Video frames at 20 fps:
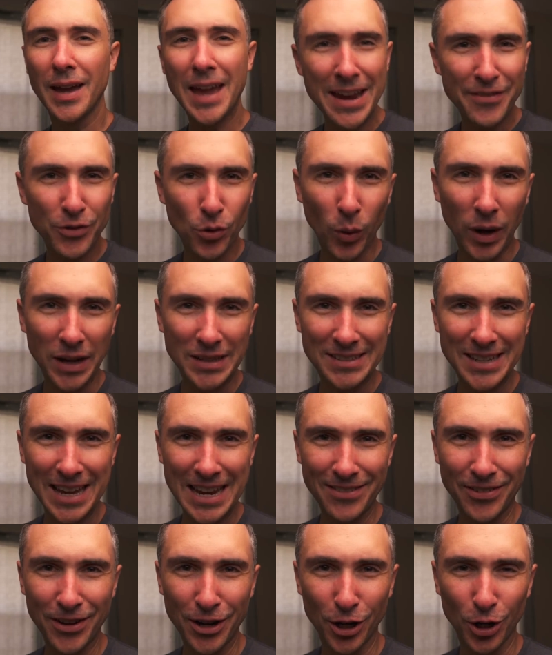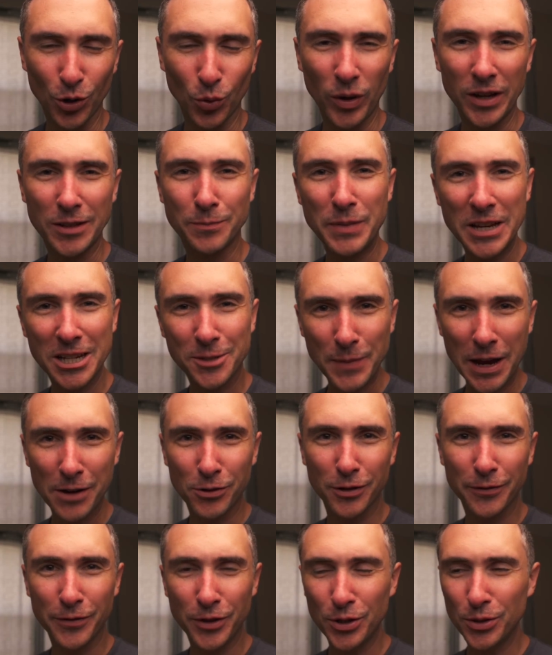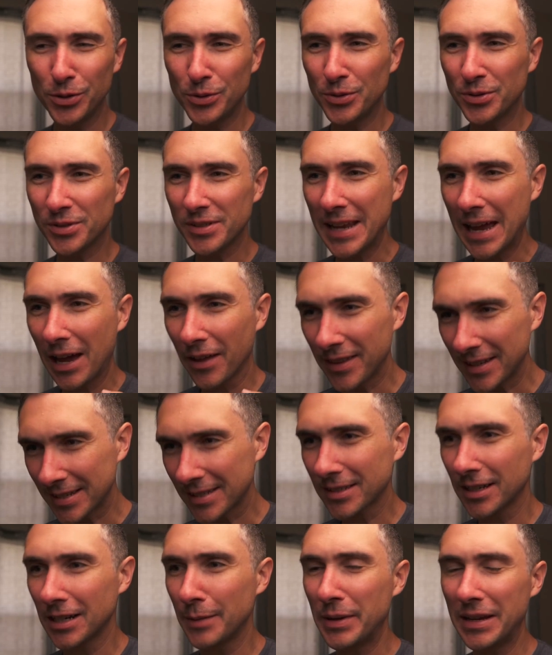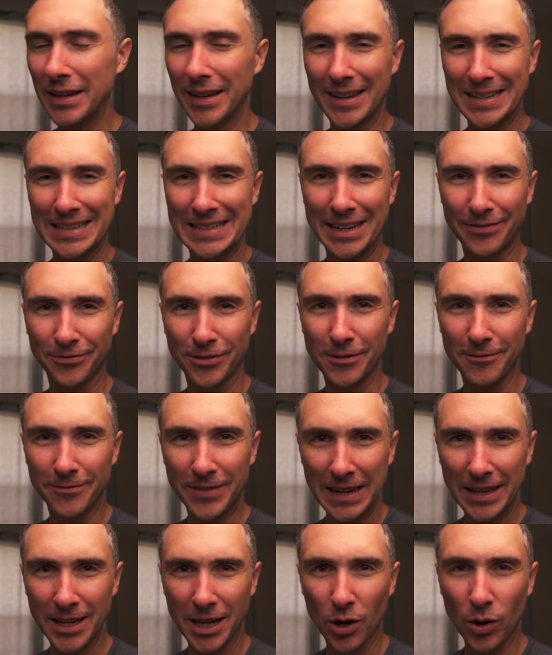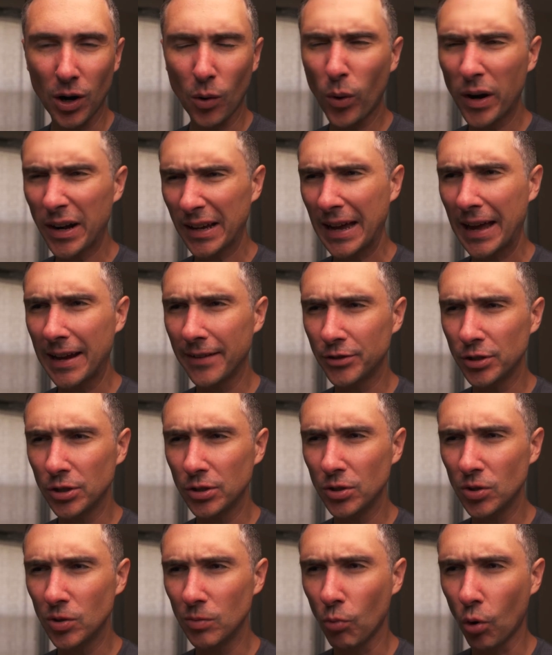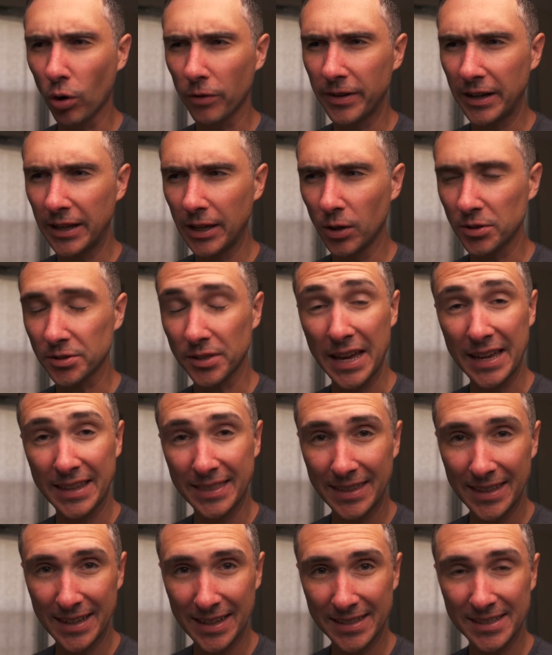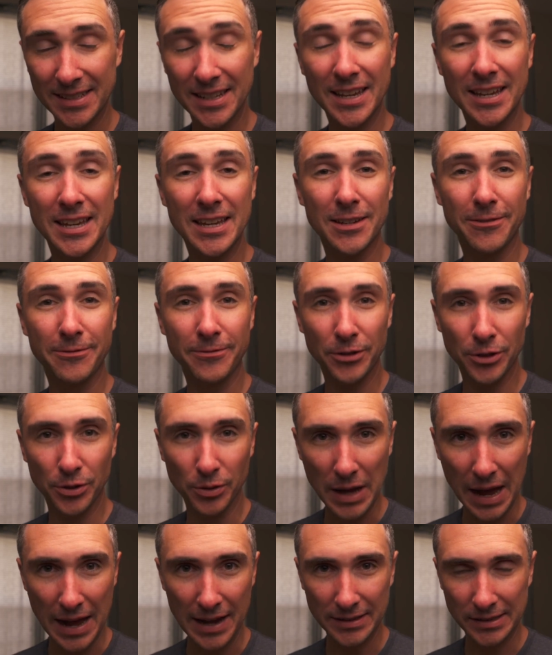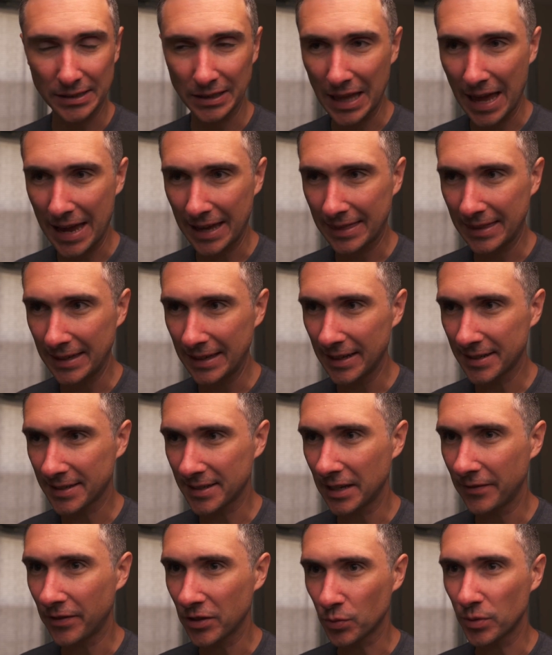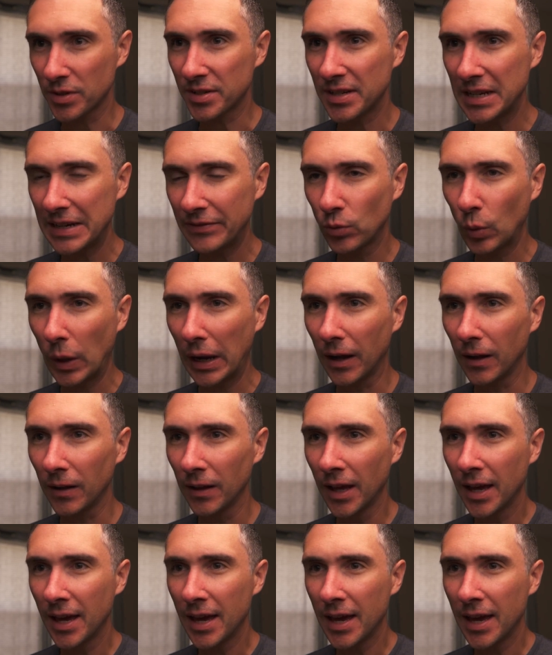Hey everyone, Dave here with Beast Made Reviews. Now this is going to be a different video. I want to kind of do more videos like this if you guys like this, if it's received well.